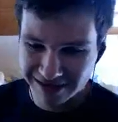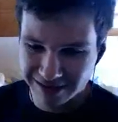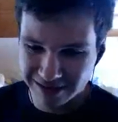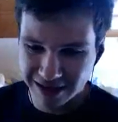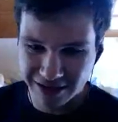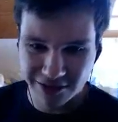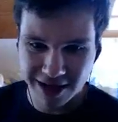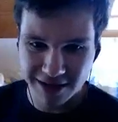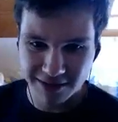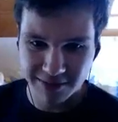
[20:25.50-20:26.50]
like, you
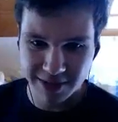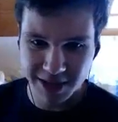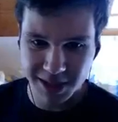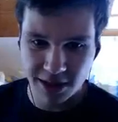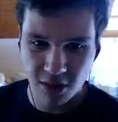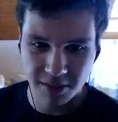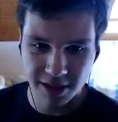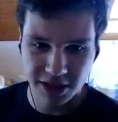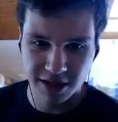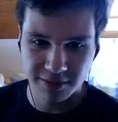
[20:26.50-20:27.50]
can't even imagine how
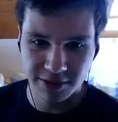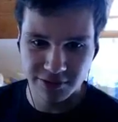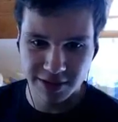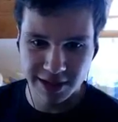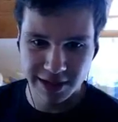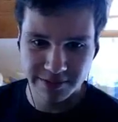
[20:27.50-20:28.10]
much I wish for that.